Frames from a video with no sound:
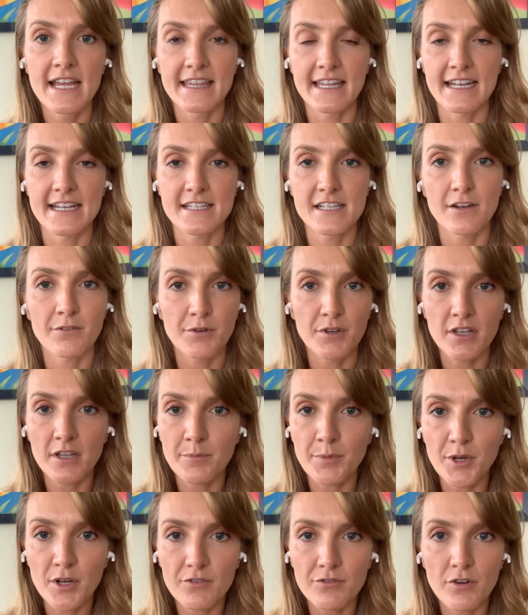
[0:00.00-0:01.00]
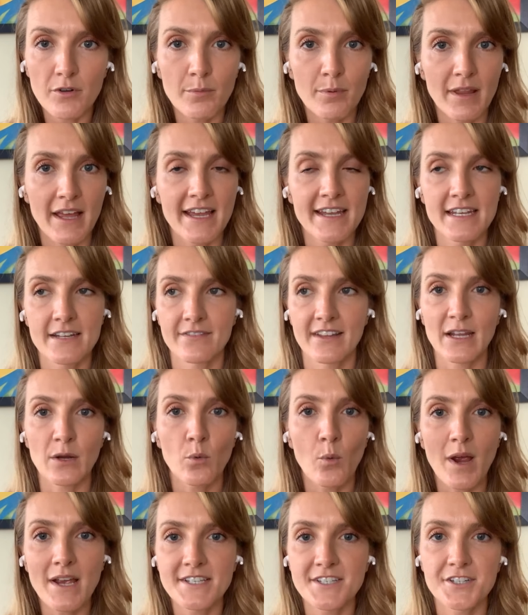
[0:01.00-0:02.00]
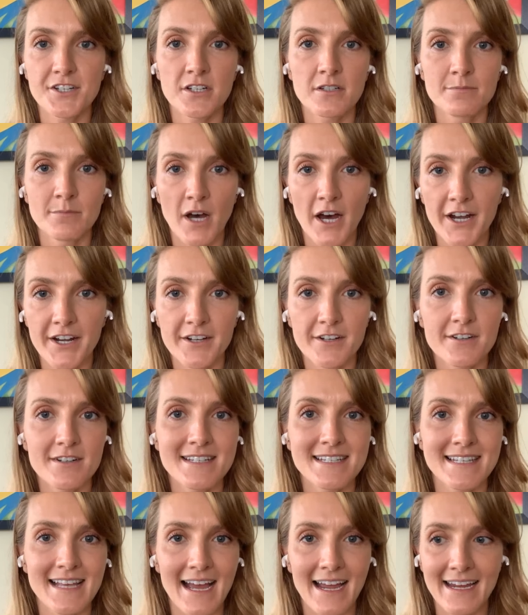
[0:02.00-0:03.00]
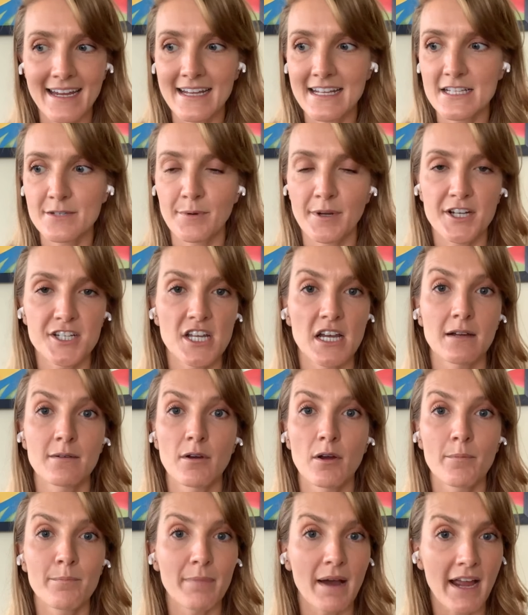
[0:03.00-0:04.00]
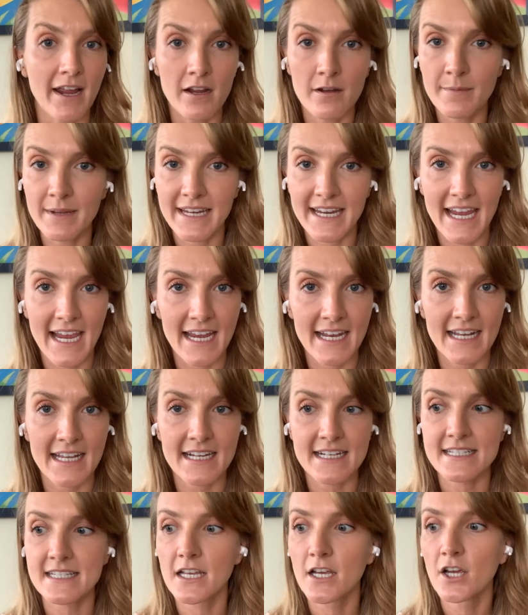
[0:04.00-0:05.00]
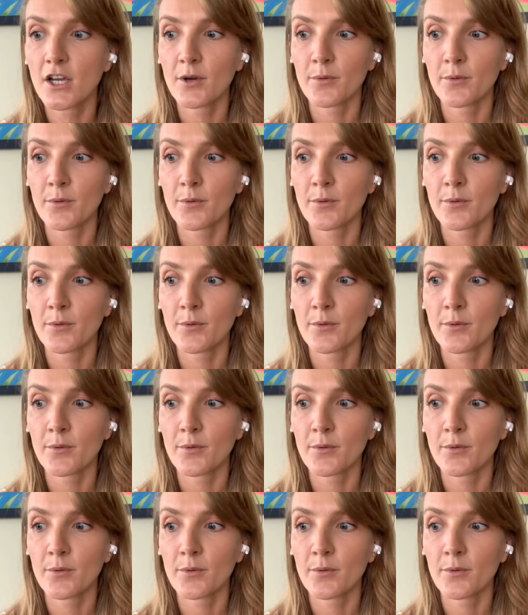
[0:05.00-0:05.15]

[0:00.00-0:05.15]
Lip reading: that is a really beautiful blend of like Western modern science. We're going to talk about biomechanics.